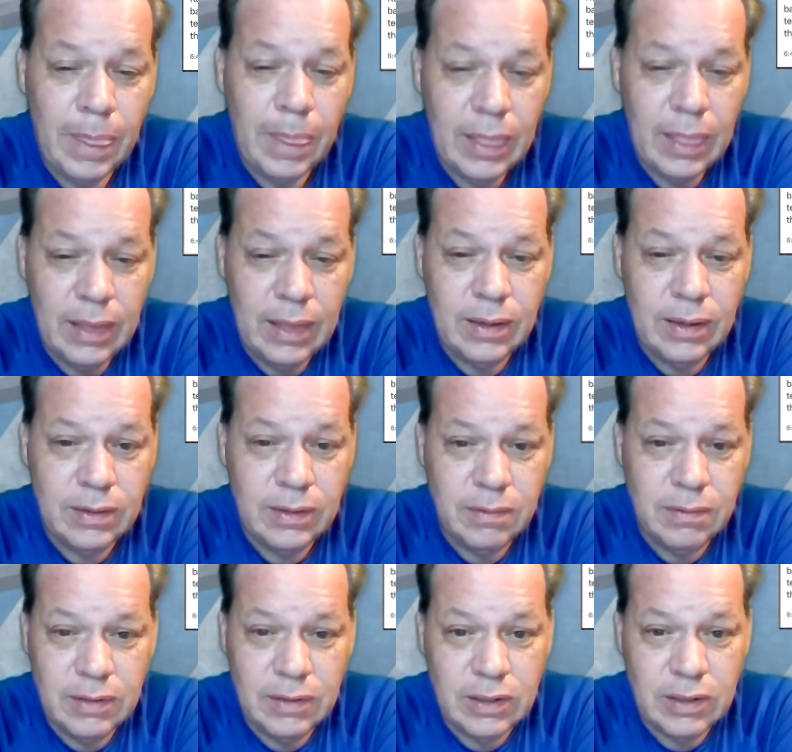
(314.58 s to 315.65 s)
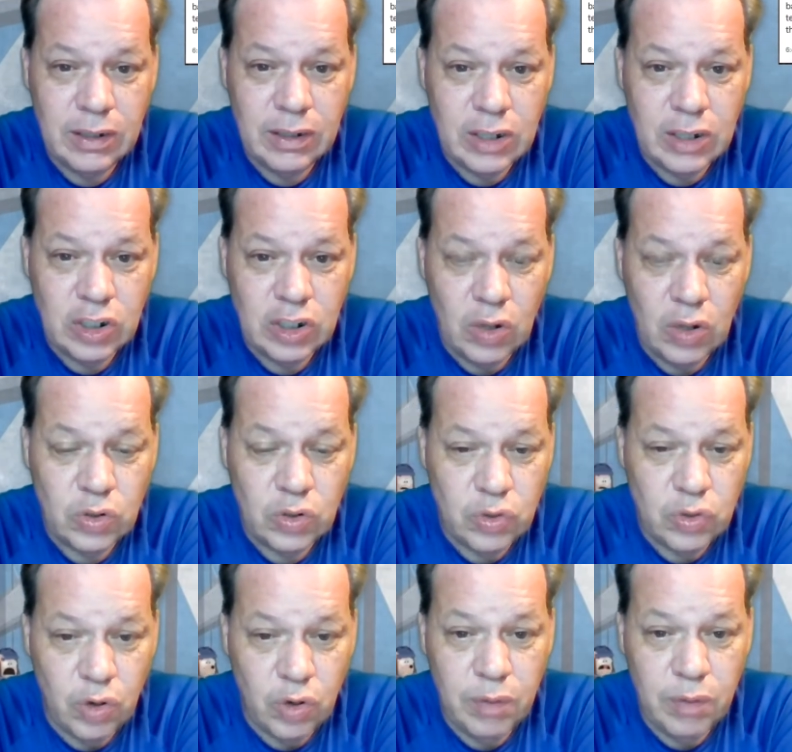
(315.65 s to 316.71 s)
it tells you the whole
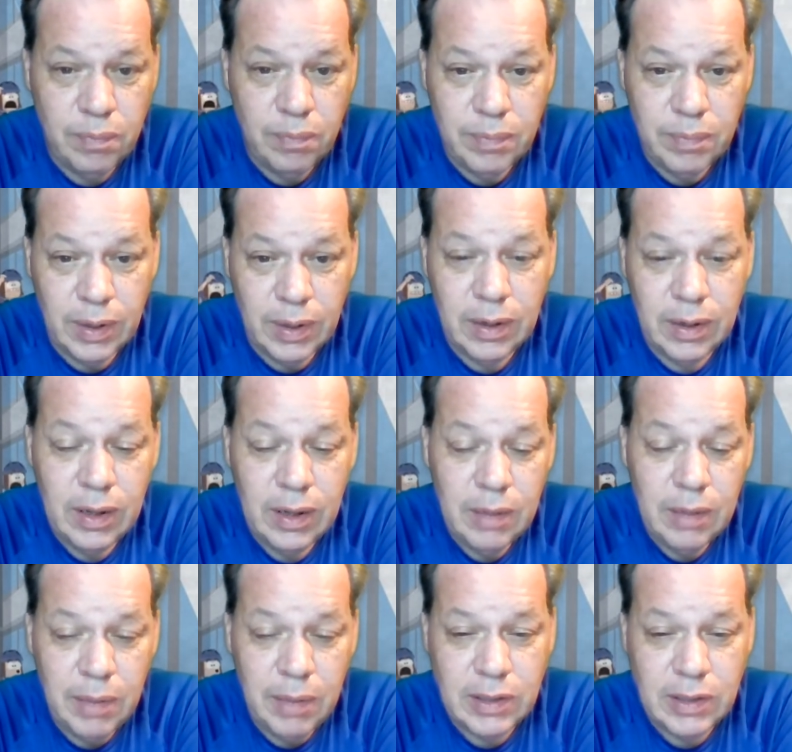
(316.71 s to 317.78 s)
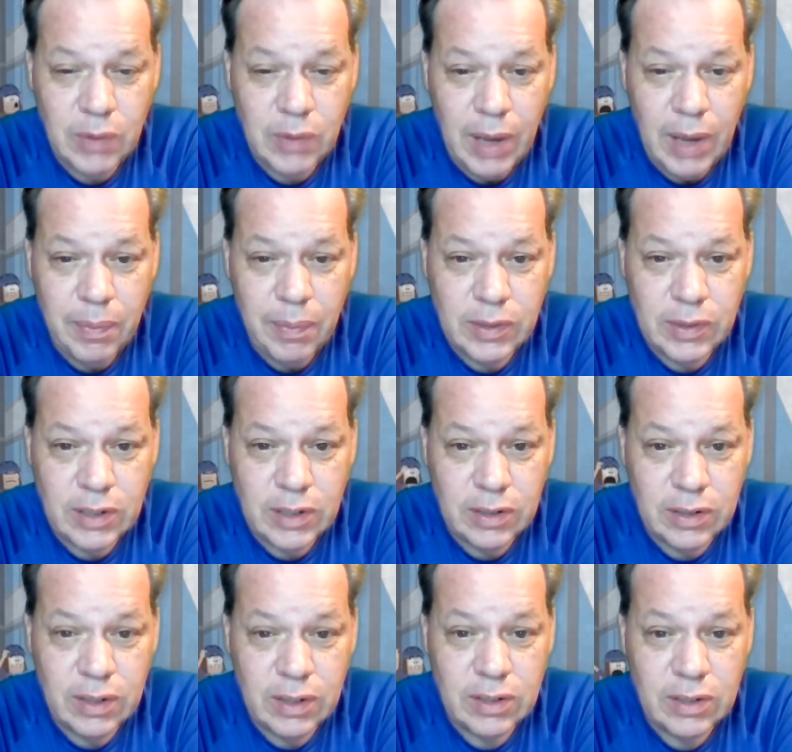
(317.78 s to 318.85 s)
story, but basically what happens
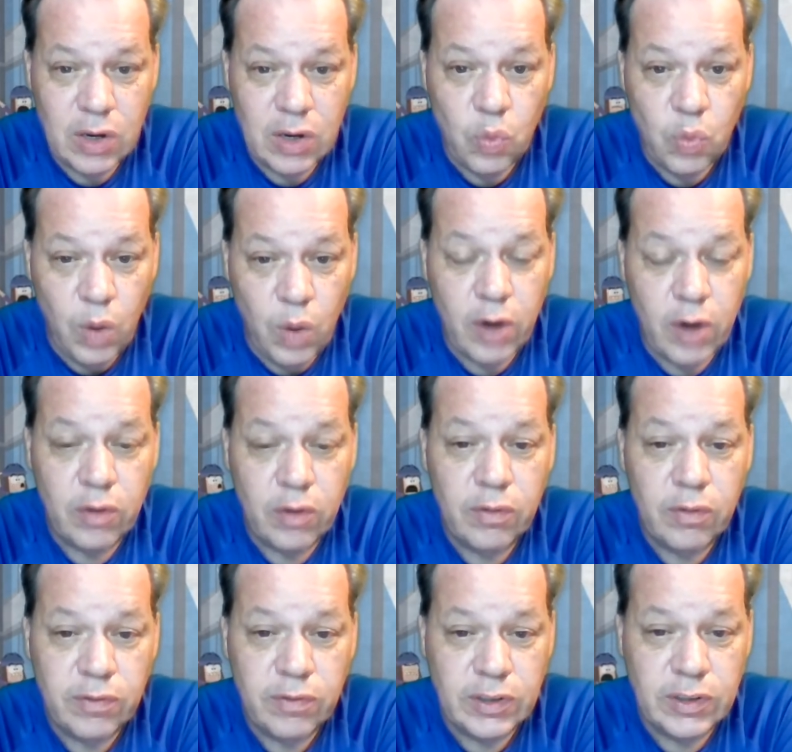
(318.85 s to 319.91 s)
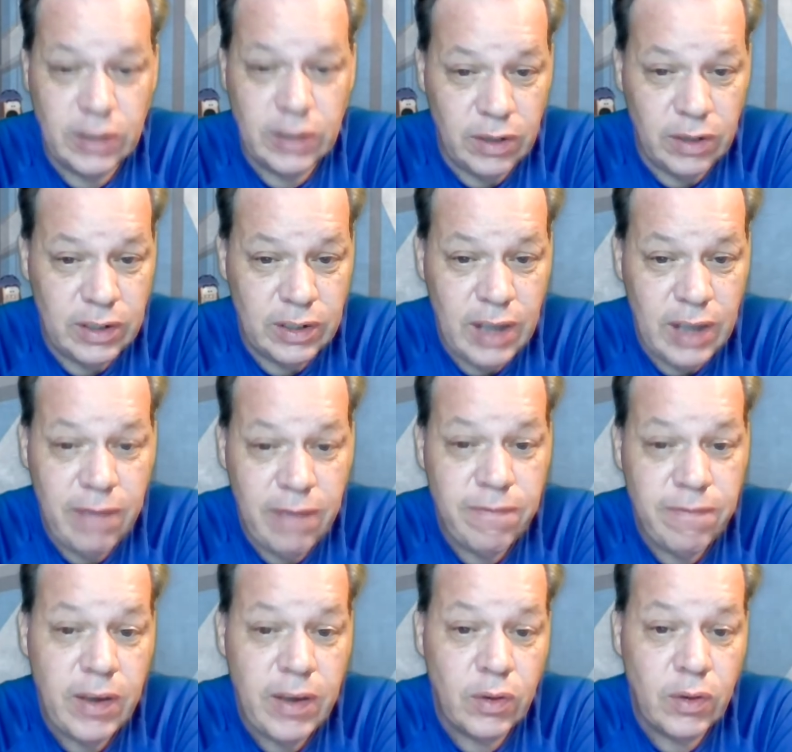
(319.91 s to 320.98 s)
is their water facilities have
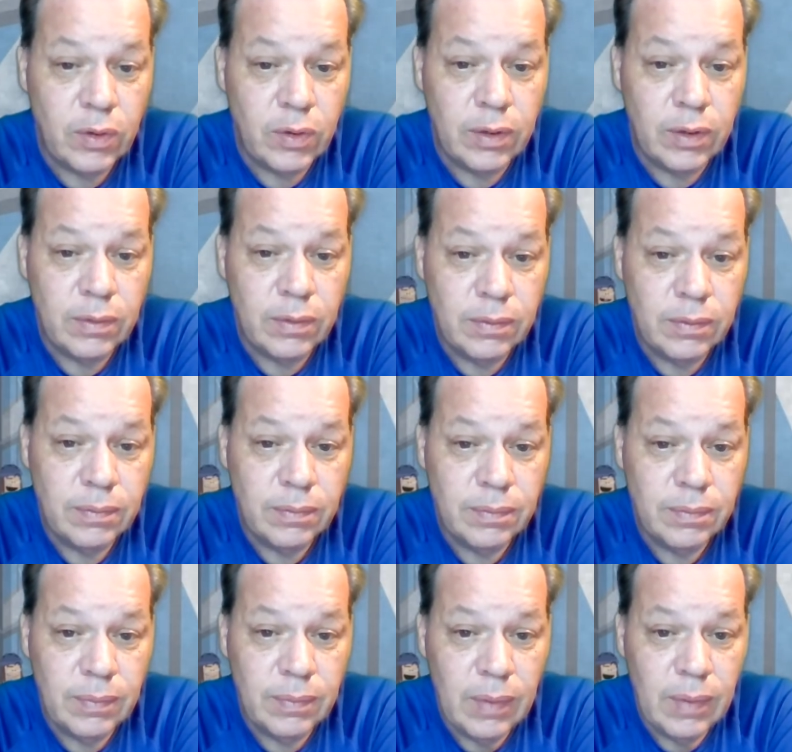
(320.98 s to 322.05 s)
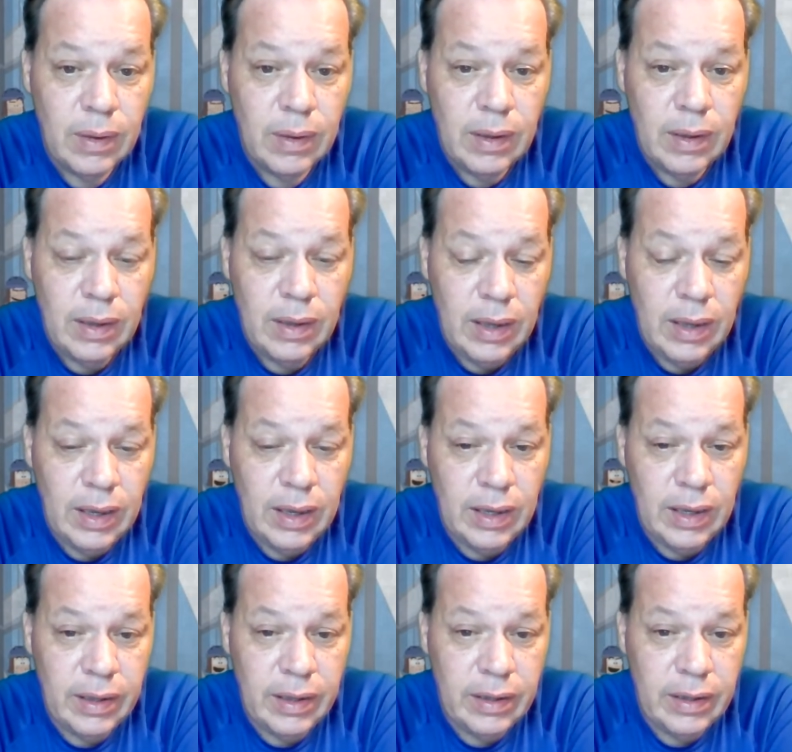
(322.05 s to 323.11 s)
failed.
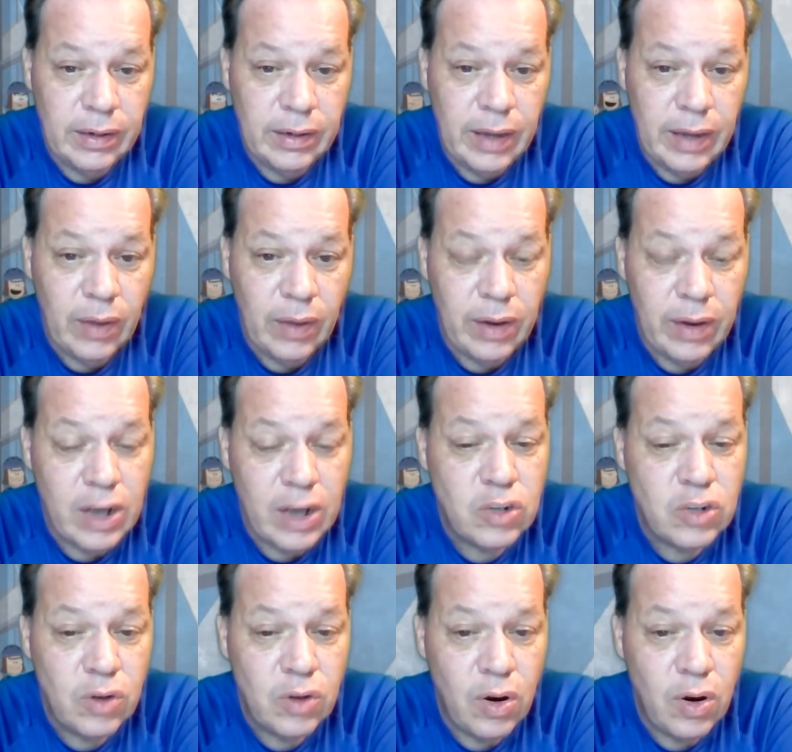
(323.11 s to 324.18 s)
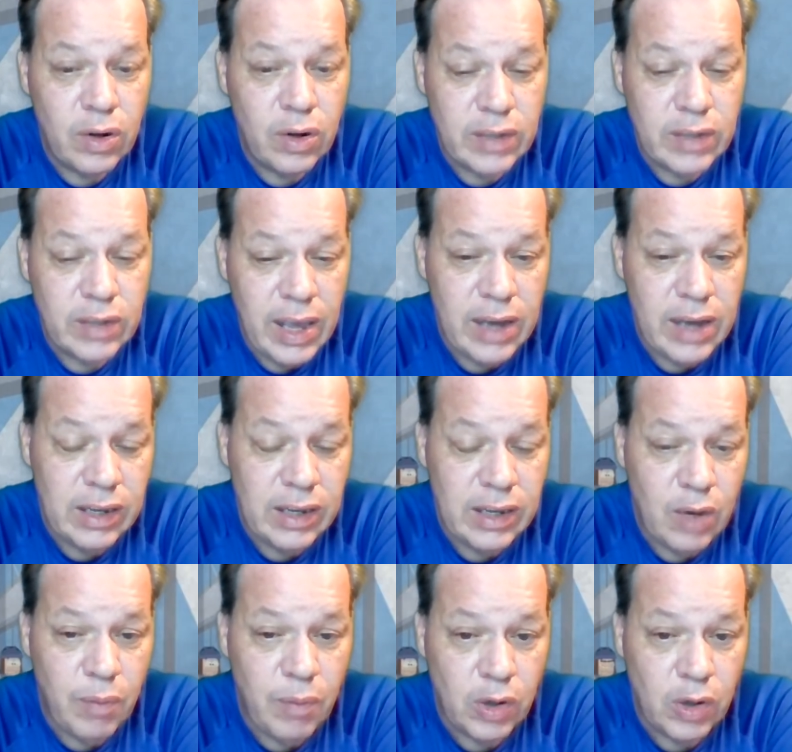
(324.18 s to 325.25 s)
And now the National Guard is handing
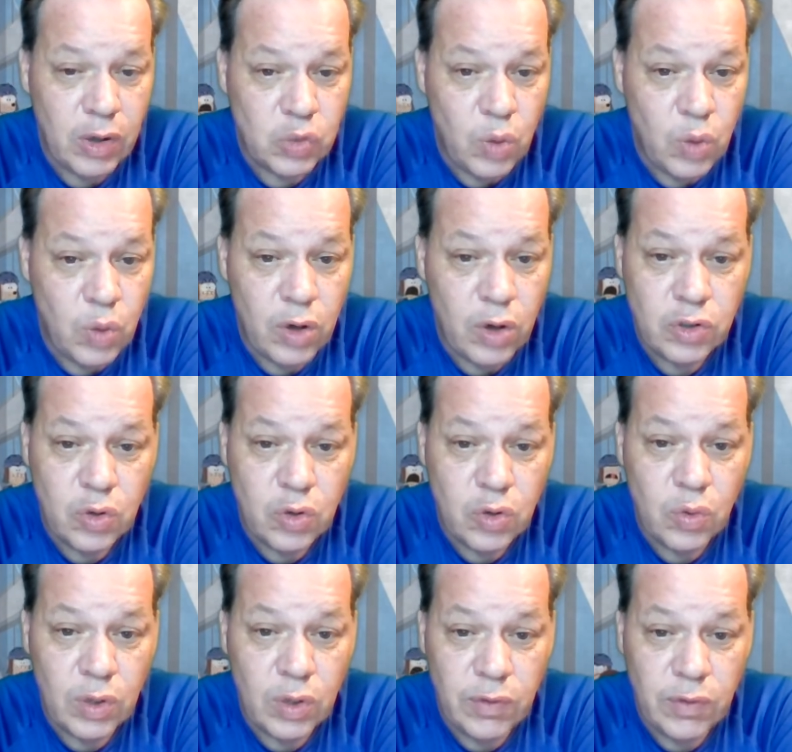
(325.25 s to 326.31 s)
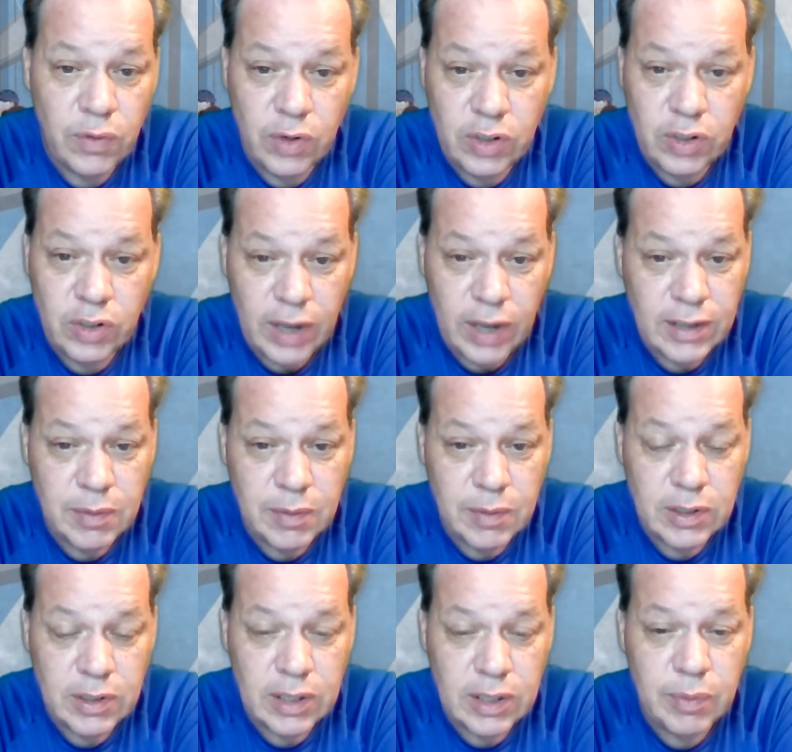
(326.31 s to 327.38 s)
out bottles of water, so if you're in Jackson,
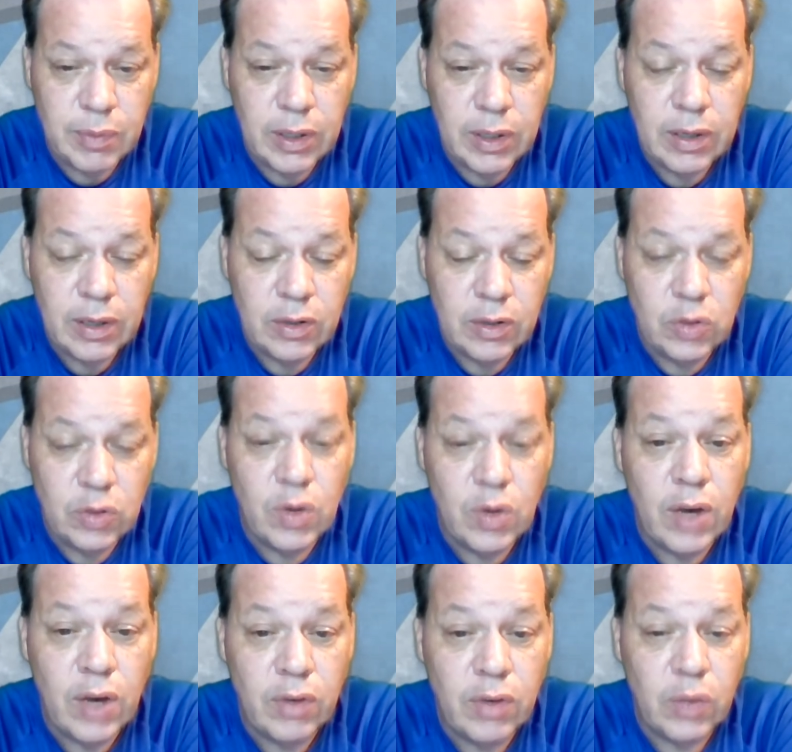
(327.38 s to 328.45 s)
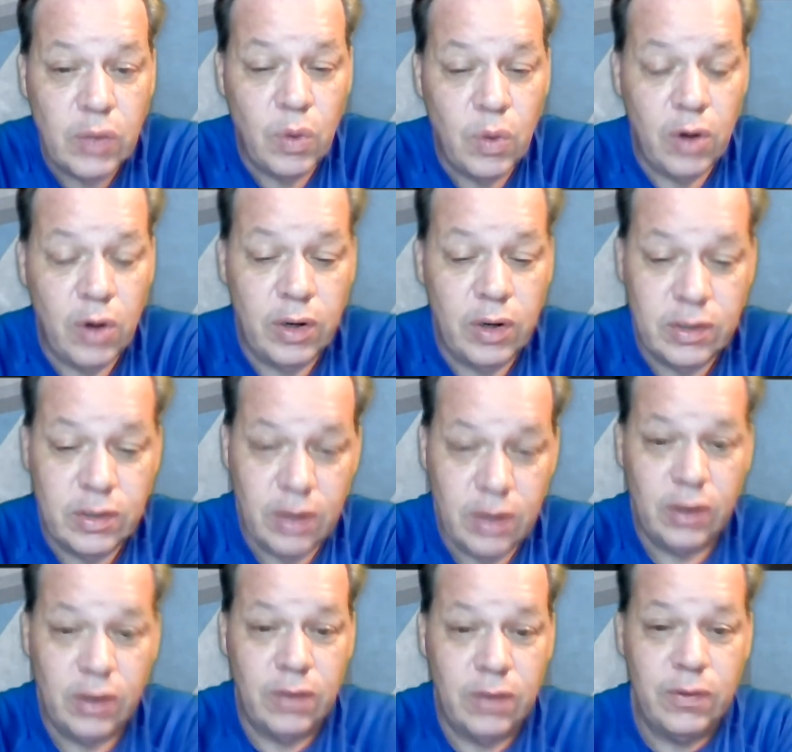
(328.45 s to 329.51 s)
Mississippi, do not drink the water. It is not
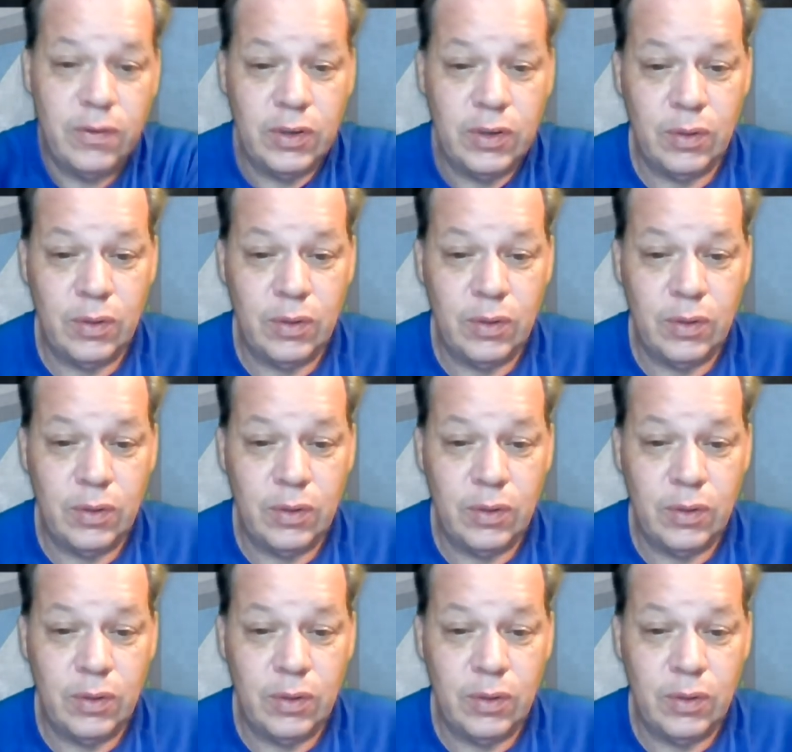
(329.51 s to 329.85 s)
good for you.